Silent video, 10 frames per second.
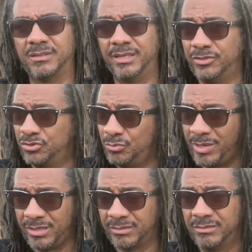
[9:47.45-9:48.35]
You do
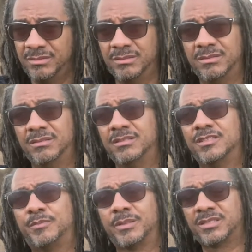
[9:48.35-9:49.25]
well,
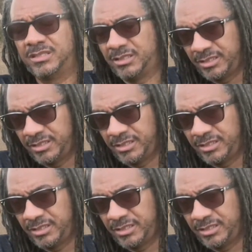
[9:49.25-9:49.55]
especially in the